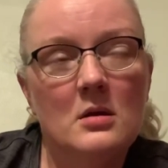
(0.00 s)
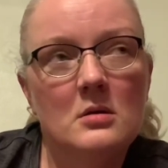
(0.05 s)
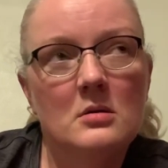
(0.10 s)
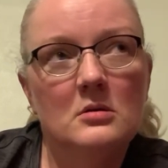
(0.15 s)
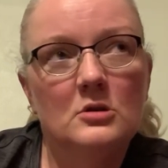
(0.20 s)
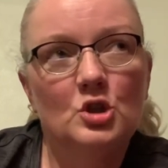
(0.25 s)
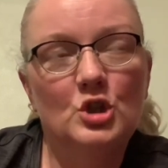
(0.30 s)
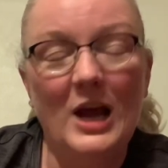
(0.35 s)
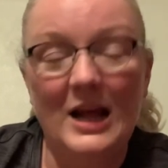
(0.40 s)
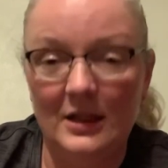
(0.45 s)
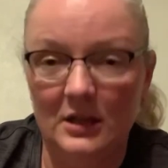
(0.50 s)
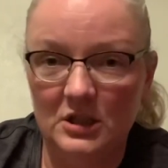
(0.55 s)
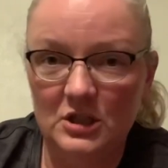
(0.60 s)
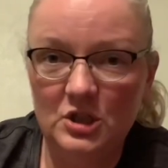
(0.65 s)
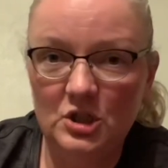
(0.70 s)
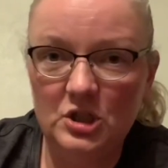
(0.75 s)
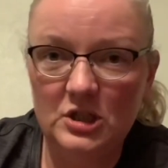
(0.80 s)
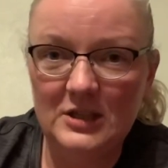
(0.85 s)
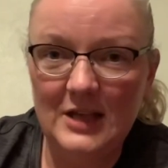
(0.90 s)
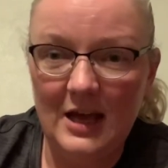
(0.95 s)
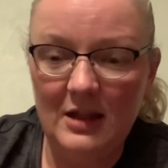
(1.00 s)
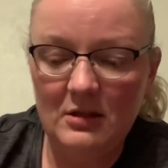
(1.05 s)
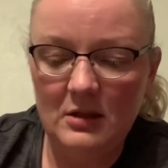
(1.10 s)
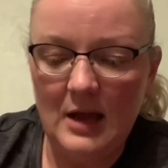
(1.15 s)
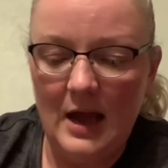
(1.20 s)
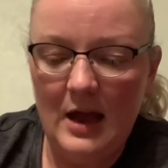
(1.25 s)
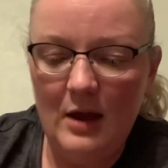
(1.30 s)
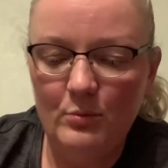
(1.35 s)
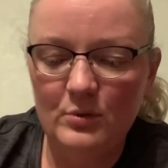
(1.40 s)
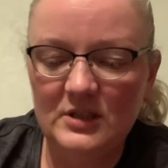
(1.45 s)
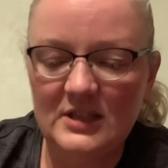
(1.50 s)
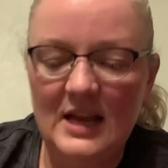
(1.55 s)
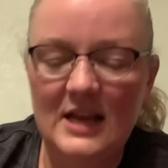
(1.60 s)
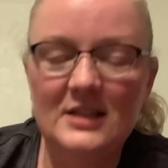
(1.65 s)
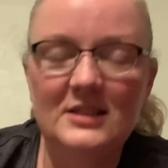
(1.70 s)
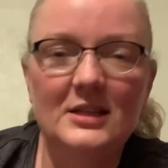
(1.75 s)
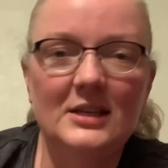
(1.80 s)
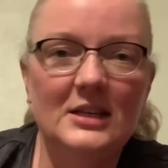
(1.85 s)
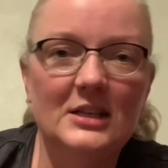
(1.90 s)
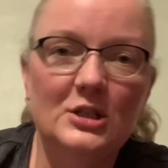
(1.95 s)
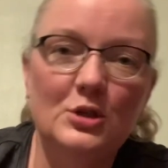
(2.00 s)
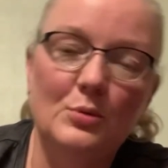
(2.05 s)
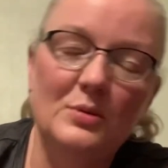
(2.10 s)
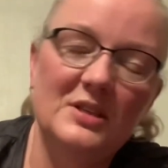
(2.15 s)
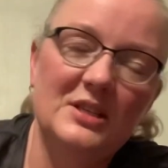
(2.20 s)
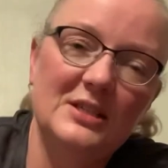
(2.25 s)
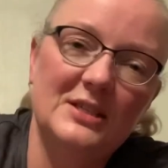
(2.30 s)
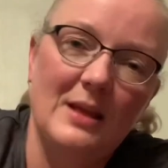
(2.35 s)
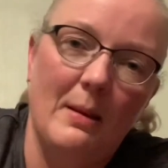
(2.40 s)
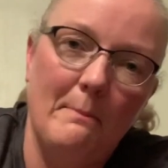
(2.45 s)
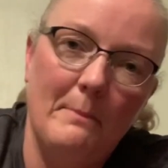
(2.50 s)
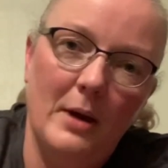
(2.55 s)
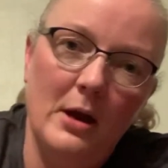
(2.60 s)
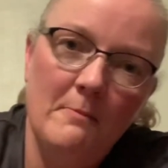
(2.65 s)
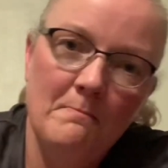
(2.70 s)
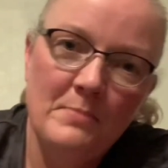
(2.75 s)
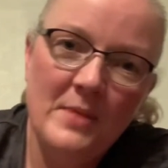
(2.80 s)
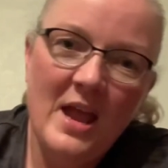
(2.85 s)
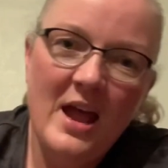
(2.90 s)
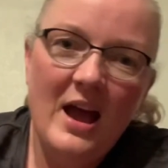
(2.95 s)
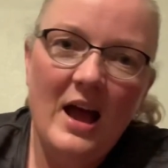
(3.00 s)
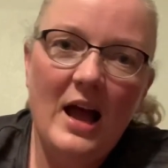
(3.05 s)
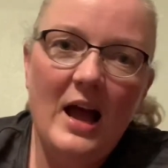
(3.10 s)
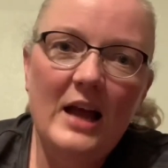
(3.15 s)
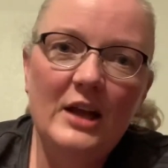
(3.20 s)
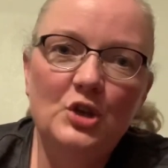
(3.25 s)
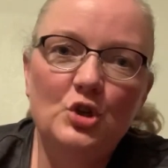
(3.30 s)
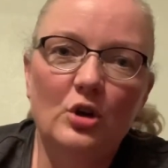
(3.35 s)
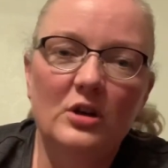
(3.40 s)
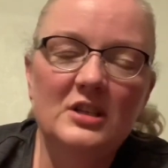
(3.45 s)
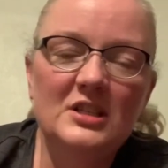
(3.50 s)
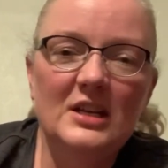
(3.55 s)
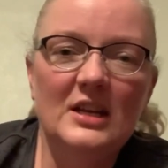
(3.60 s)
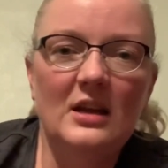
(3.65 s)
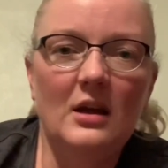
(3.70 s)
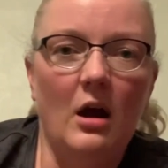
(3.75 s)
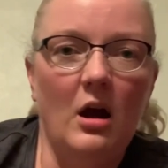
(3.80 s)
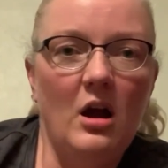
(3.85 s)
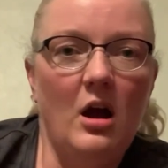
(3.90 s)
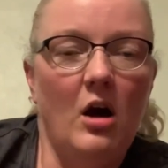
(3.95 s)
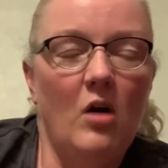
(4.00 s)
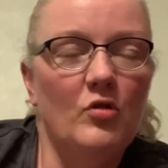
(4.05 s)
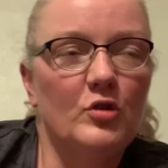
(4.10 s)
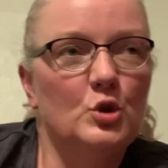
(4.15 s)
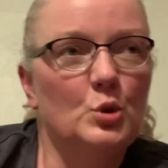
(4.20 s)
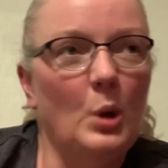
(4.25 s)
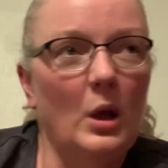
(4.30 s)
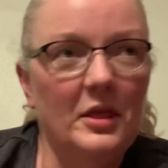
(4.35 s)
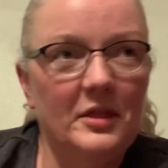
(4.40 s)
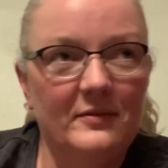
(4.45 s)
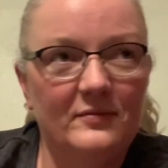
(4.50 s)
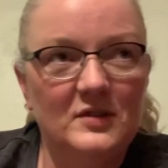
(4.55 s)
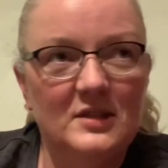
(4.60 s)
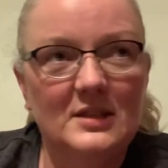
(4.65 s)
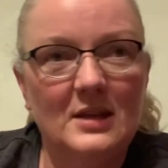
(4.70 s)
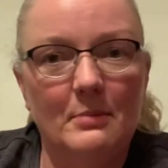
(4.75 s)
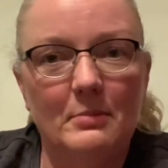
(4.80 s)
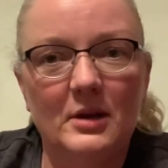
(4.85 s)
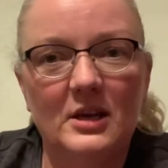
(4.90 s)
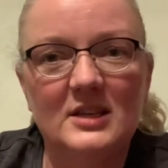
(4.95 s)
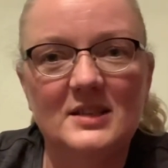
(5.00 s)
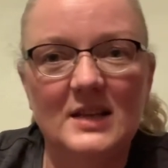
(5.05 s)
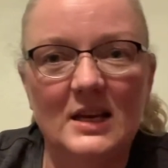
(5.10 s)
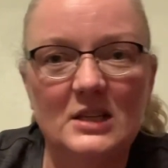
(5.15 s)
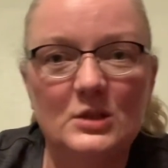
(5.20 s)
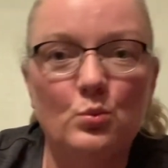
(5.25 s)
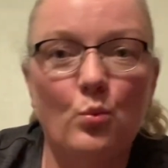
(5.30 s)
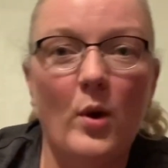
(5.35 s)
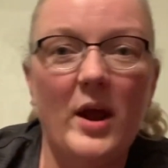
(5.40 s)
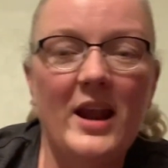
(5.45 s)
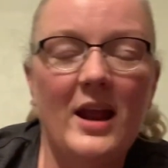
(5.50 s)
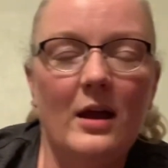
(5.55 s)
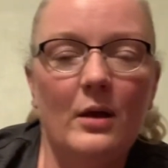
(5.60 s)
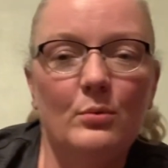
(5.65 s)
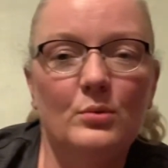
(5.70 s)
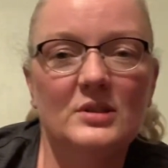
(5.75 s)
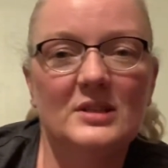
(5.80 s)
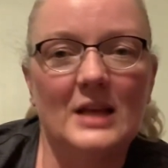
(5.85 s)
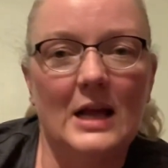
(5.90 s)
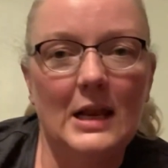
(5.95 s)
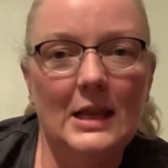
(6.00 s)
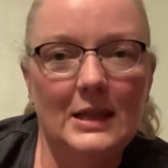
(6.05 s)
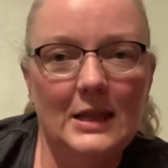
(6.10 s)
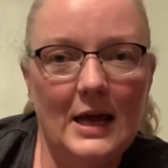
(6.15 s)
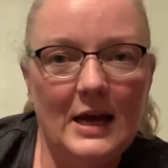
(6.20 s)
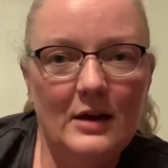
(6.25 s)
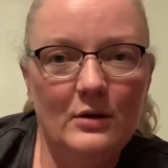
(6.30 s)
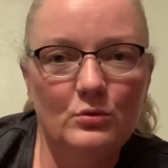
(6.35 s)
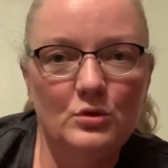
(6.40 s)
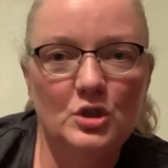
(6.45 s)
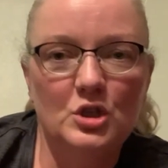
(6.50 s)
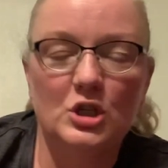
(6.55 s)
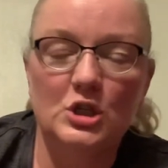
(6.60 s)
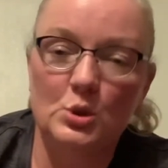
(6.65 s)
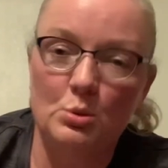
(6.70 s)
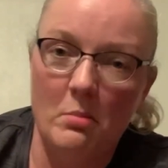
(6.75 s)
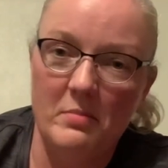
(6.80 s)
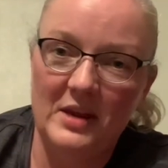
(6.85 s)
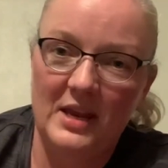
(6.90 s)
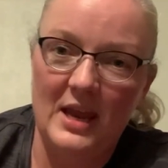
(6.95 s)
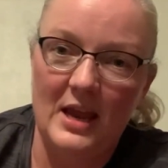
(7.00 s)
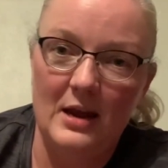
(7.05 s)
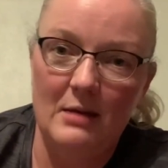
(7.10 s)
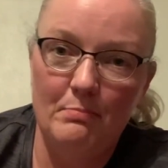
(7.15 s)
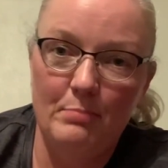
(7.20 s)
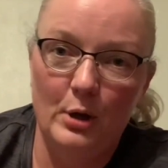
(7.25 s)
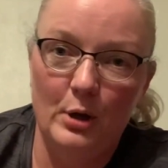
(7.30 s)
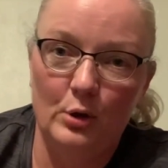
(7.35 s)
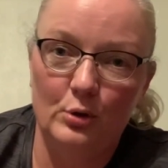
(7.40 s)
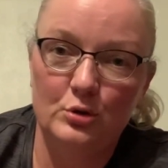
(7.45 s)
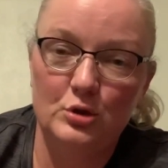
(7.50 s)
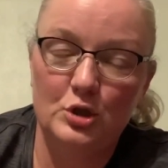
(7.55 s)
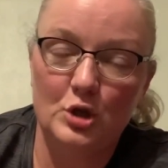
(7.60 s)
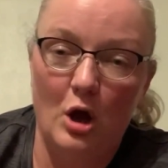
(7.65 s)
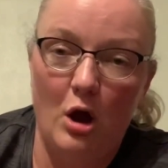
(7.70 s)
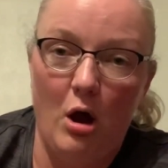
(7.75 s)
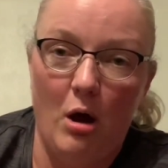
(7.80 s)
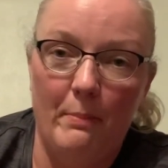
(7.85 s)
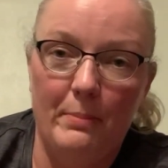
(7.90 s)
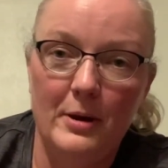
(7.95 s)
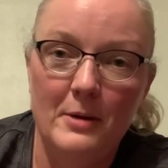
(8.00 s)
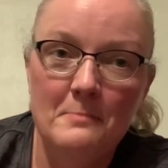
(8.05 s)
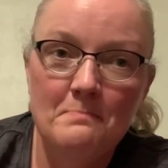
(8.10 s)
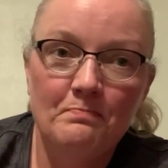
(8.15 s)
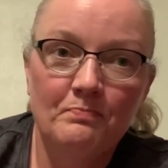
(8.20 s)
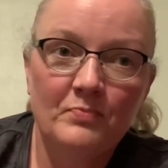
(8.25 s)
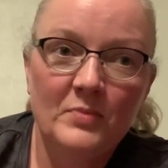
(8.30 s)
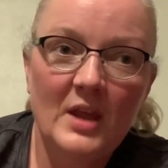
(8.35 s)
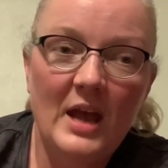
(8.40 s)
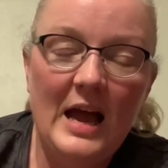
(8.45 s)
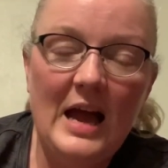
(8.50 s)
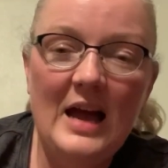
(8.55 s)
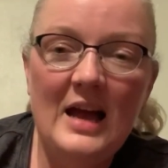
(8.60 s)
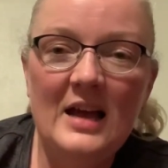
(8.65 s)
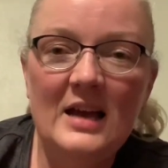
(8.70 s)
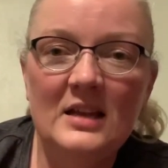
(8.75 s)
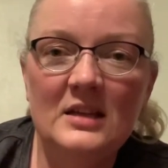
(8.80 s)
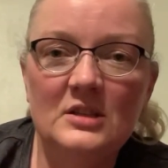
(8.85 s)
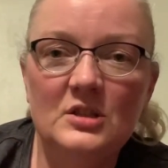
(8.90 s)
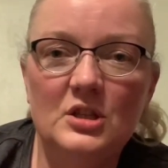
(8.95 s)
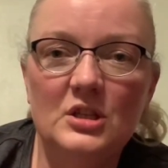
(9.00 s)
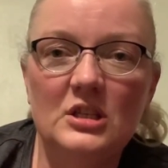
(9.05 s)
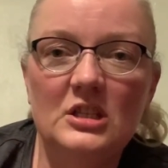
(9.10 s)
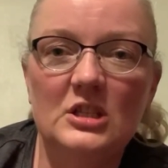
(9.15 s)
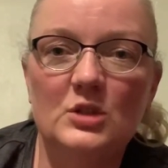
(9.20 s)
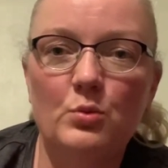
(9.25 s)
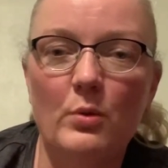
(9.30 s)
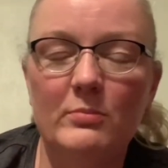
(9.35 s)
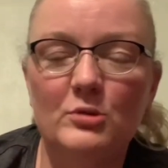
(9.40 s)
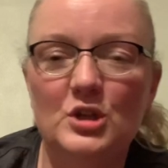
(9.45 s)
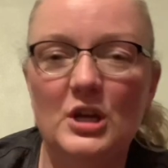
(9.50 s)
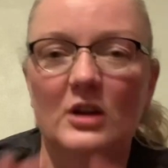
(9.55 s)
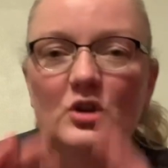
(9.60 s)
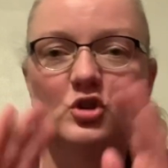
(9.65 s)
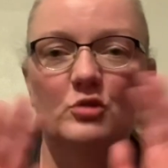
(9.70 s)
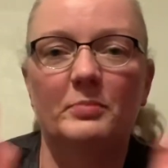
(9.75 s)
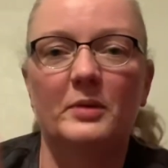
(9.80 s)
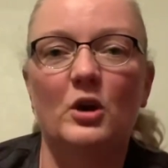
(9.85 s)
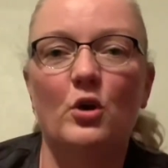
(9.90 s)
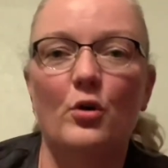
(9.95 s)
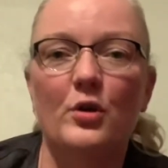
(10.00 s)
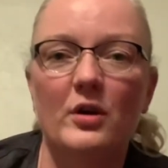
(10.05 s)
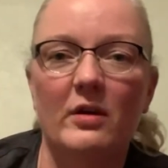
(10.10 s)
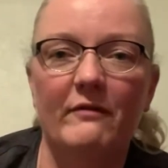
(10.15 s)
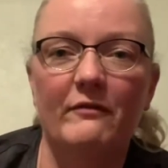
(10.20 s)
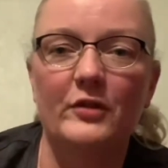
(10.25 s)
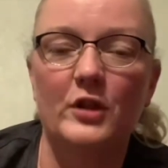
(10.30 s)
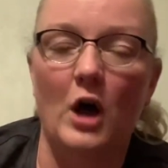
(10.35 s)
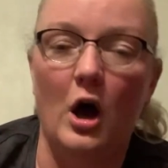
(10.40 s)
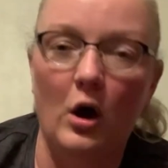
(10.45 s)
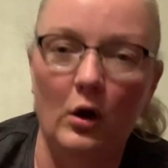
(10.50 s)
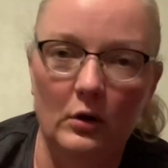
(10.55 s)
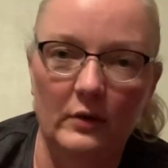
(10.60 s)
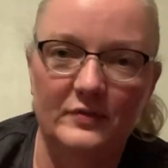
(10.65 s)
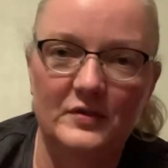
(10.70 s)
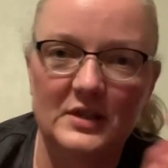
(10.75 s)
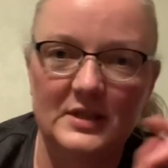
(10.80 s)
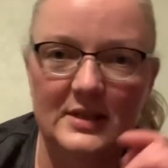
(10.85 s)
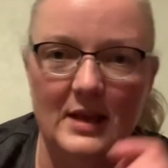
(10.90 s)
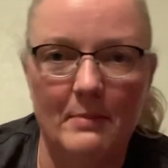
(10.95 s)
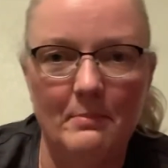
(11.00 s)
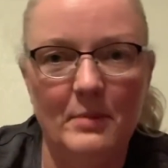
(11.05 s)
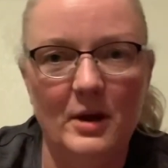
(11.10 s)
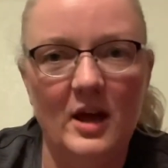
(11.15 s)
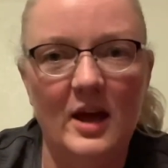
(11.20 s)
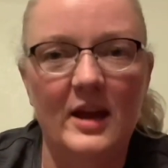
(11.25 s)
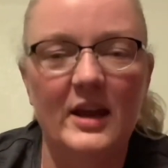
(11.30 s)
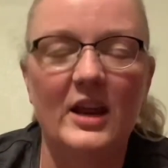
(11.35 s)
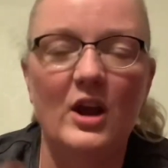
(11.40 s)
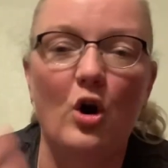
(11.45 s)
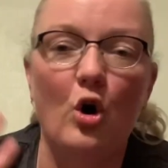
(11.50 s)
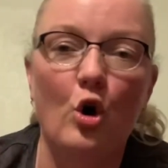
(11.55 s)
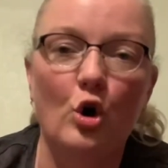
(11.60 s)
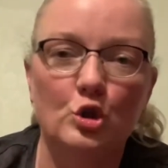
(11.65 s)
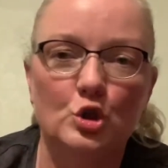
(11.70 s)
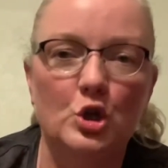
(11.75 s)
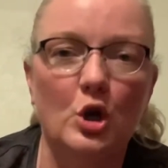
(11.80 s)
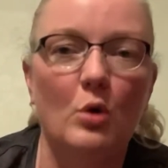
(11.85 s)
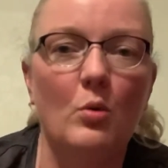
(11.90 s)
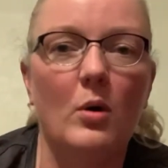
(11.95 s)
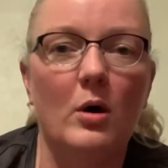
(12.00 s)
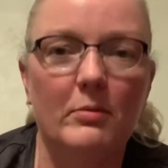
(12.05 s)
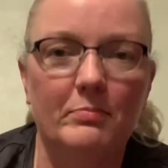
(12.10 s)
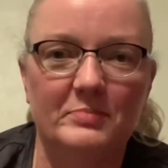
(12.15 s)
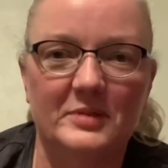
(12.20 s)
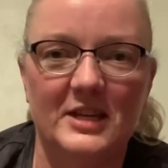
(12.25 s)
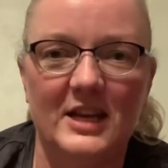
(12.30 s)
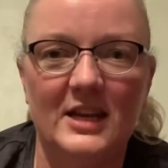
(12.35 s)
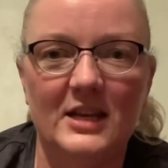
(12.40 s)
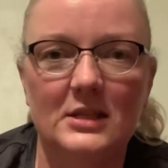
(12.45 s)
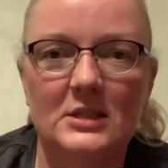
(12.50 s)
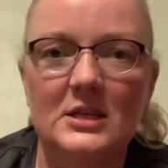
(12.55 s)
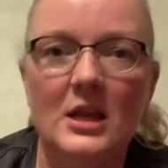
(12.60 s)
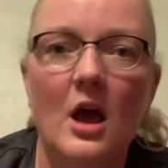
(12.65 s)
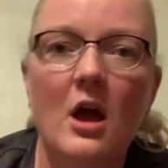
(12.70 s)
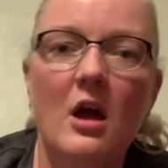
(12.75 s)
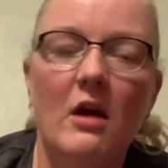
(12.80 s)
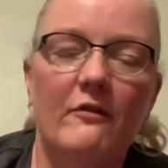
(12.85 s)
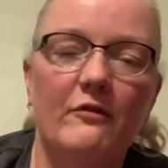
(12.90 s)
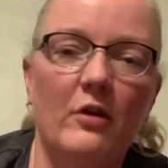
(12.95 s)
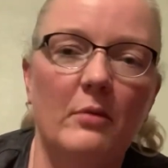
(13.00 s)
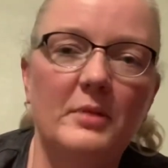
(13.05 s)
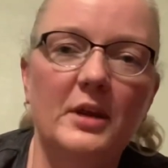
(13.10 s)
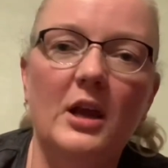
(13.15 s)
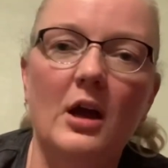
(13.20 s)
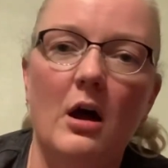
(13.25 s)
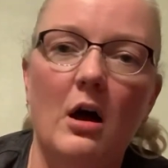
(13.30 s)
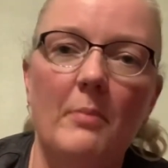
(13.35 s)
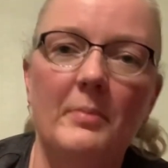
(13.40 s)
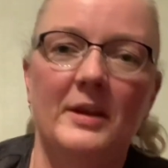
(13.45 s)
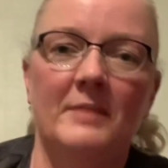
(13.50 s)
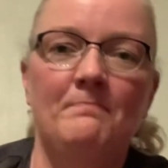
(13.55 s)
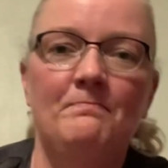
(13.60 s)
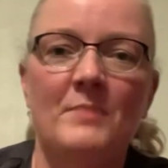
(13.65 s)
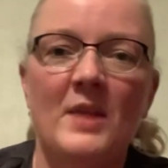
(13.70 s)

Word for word: challenge that I was entered into in December, I joined it on the 12th of December because that's when I was allowed to swim again post-op. And the swim challenge has been going on for the whole of December and it auto updates from your Garmin